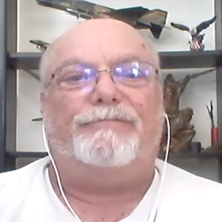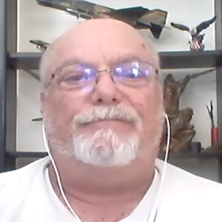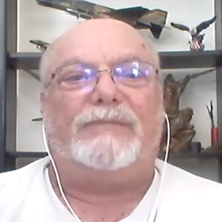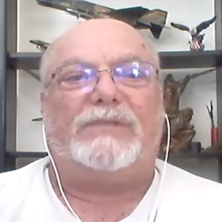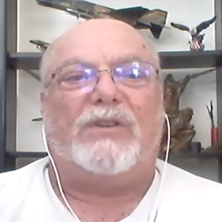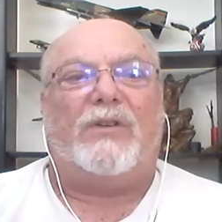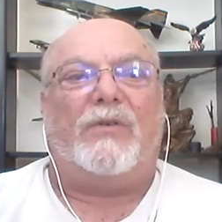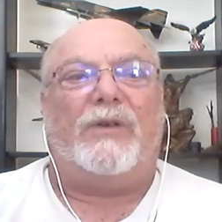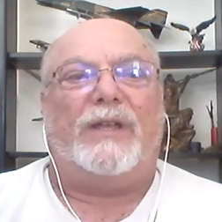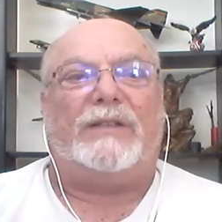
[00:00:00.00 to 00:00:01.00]

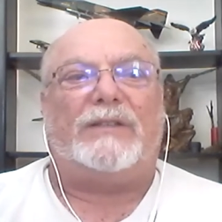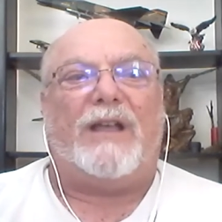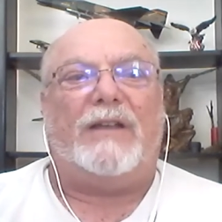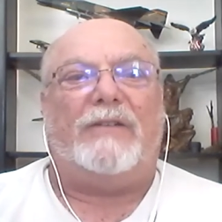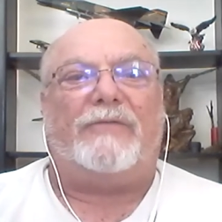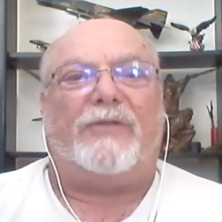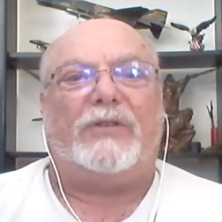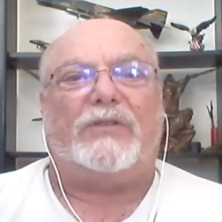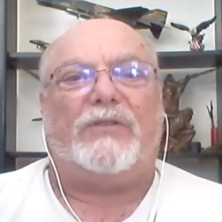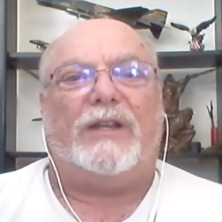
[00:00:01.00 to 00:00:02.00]
So it's kind of
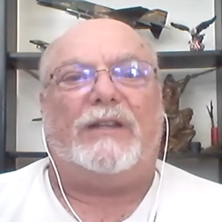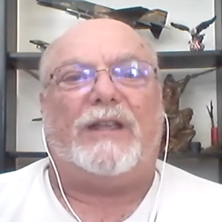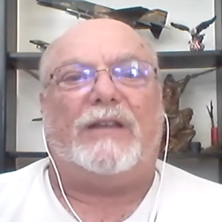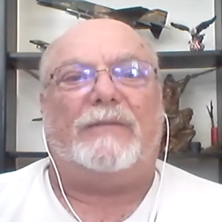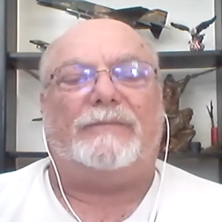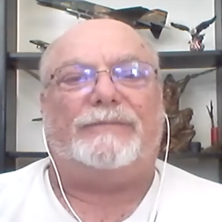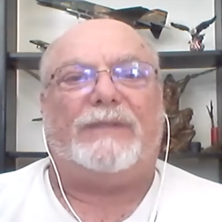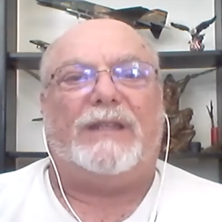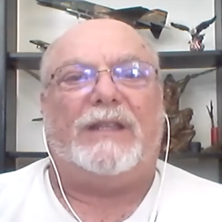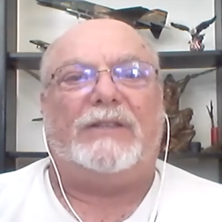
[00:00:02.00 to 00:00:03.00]
frustrating that
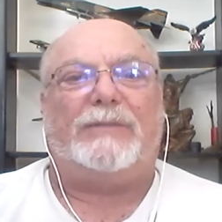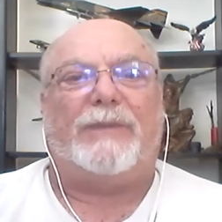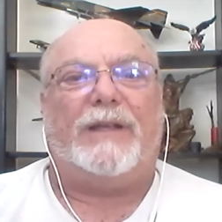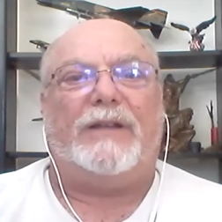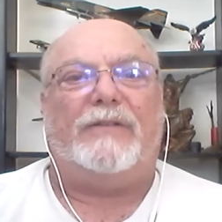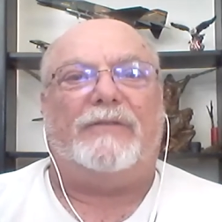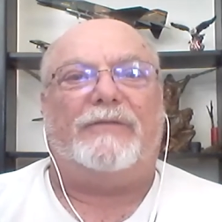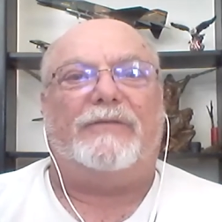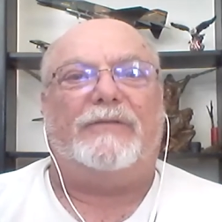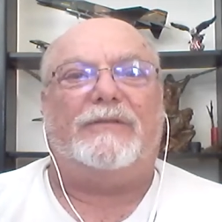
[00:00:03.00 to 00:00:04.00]
in spite of
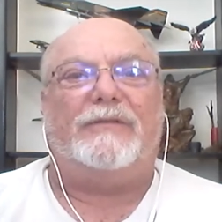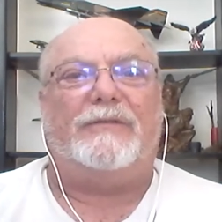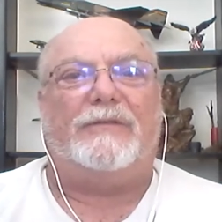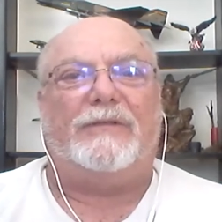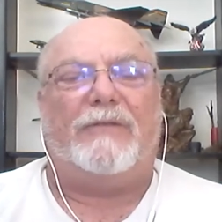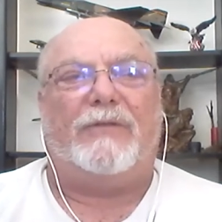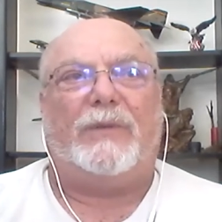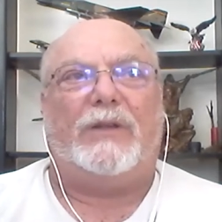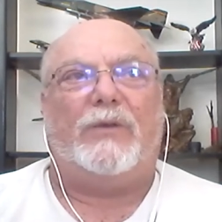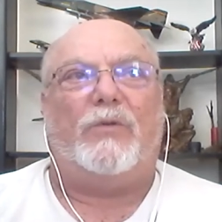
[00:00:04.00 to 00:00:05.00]

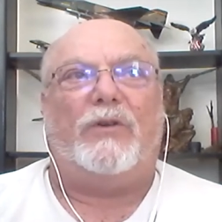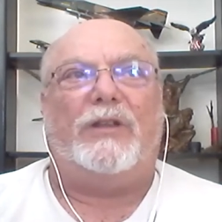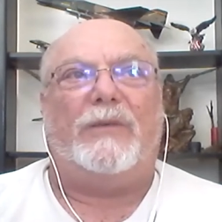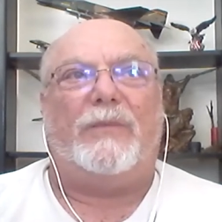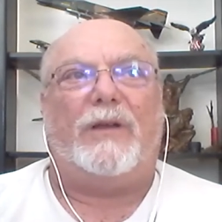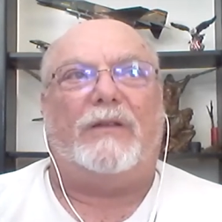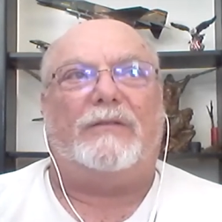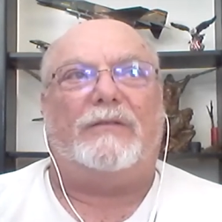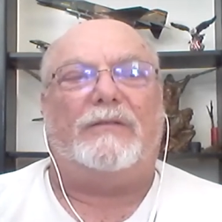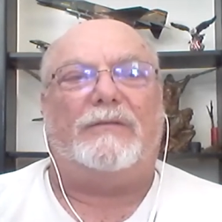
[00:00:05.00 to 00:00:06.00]
everybody worrying about,
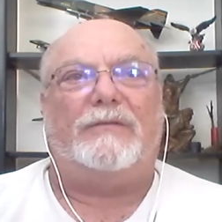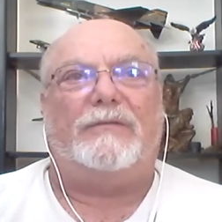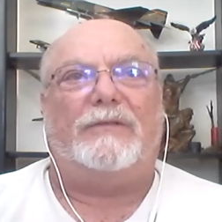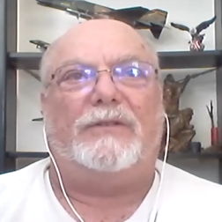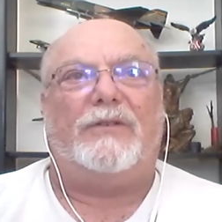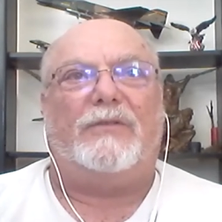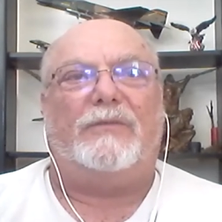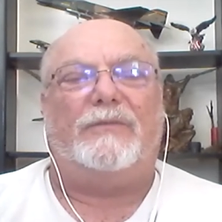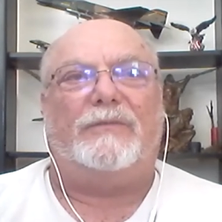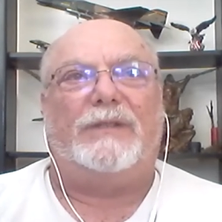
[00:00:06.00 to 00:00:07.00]
you know,
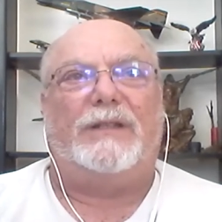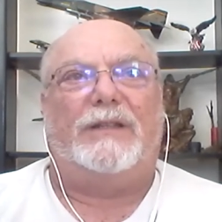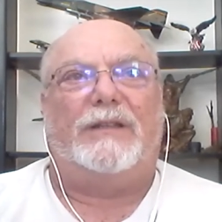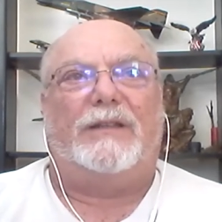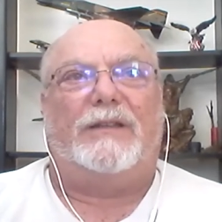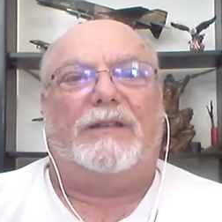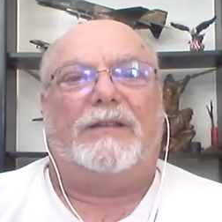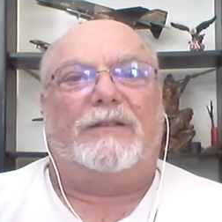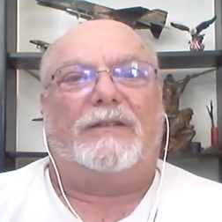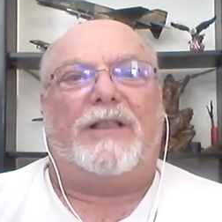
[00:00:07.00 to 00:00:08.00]

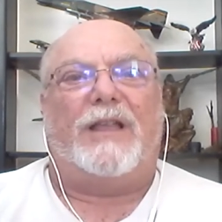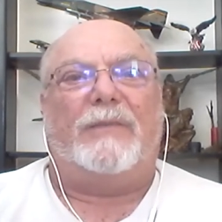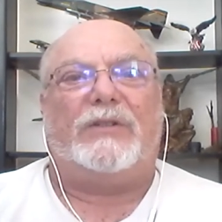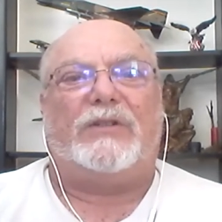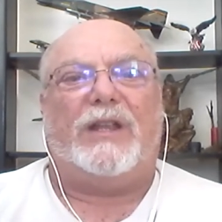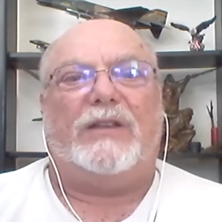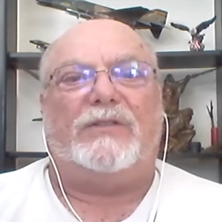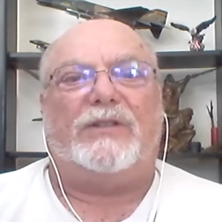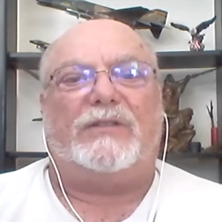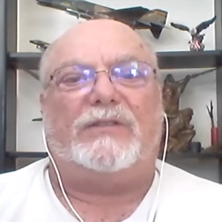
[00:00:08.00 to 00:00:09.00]
climate change
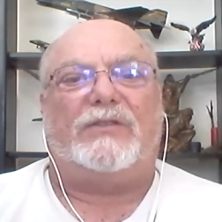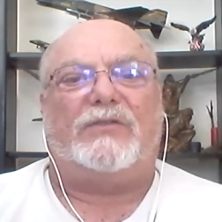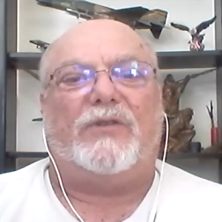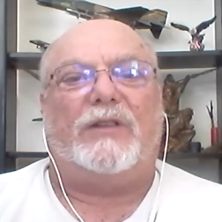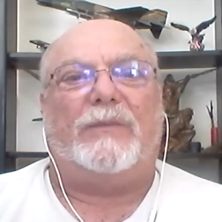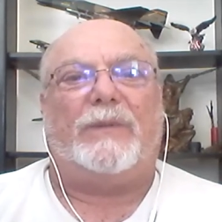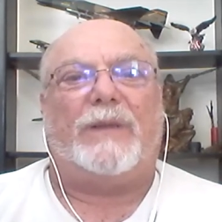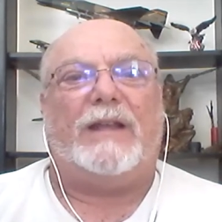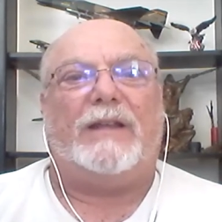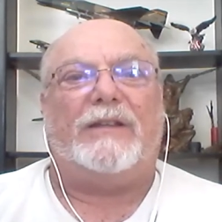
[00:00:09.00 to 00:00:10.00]
just destroying the
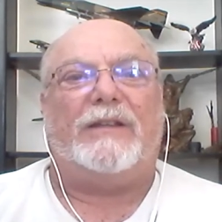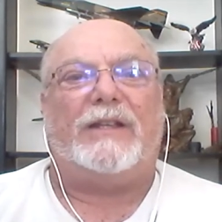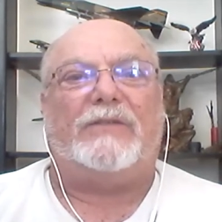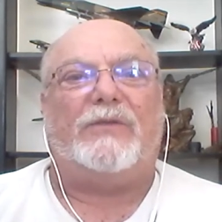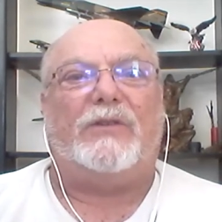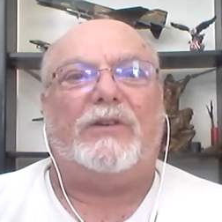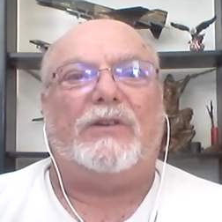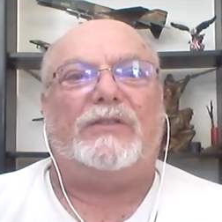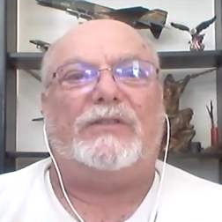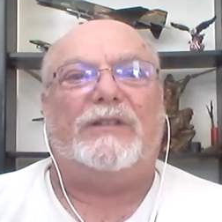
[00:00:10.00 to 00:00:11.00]
planet in the next few
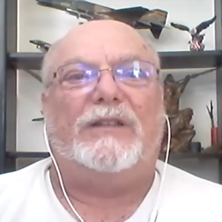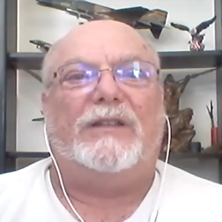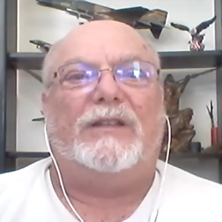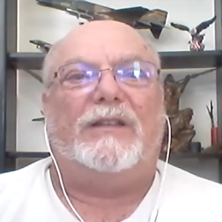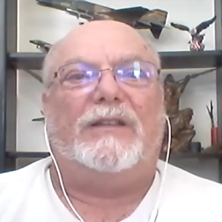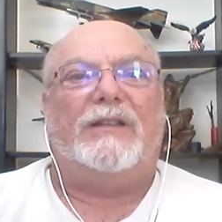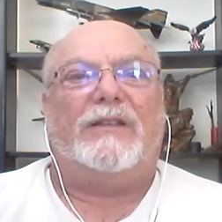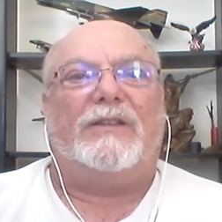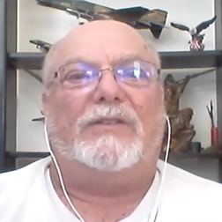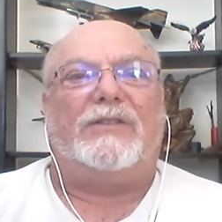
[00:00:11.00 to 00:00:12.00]
years,
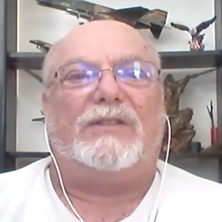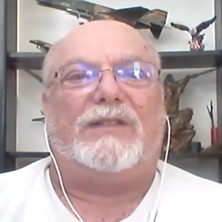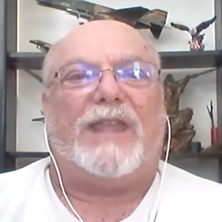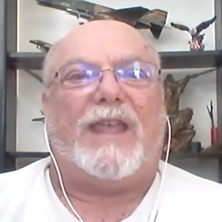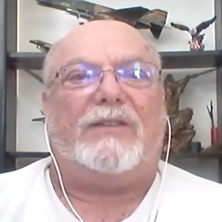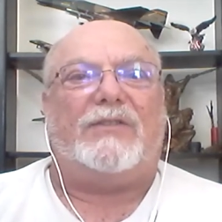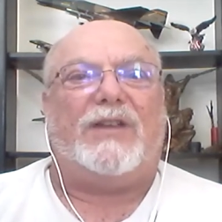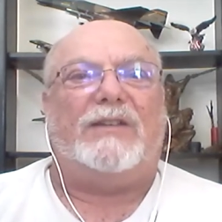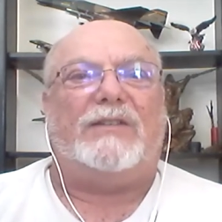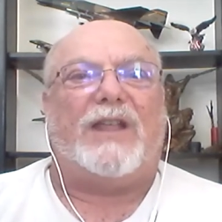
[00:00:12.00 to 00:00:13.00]
you just can't
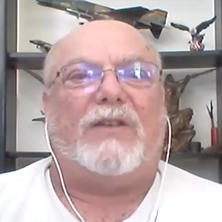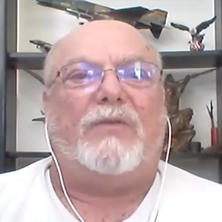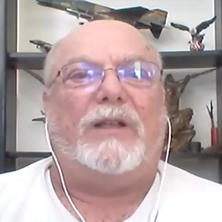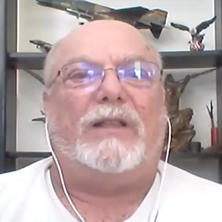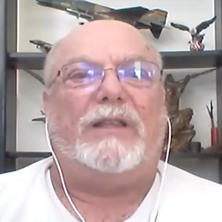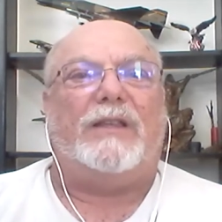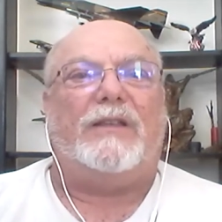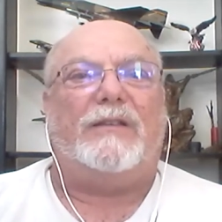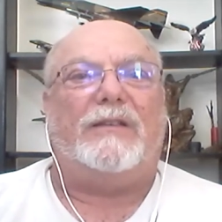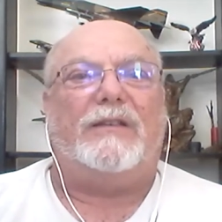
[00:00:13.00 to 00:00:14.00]
change that quickly
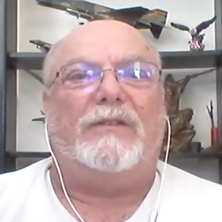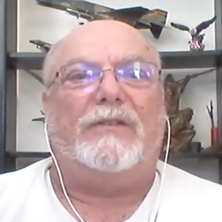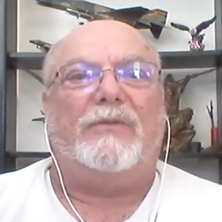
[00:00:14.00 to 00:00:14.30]
with